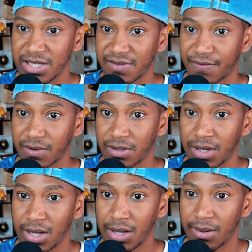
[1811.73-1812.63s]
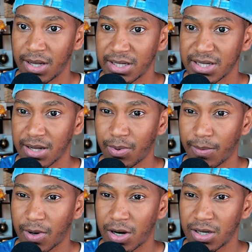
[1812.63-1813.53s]
For example,
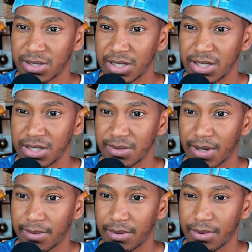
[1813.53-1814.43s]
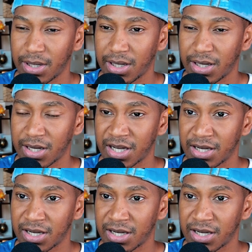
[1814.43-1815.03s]
Mars is blah, blah, blah.